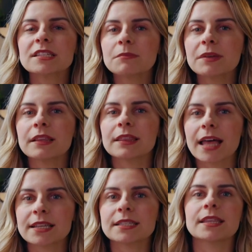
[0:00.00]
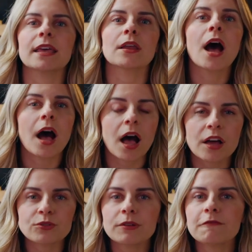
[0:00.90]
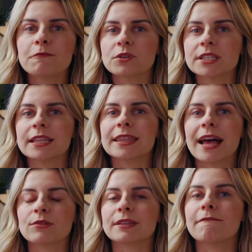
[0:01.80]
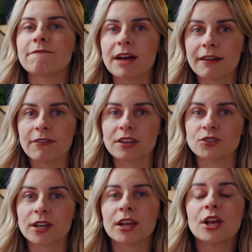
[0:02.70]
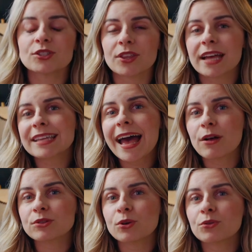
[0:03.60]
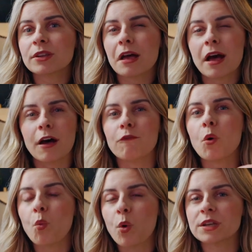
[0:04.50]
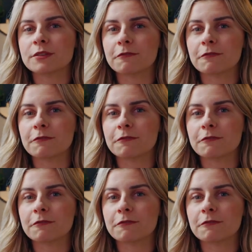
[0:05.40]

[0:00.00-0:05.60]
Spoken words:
to be less than $114,500. So that's a household of 1 to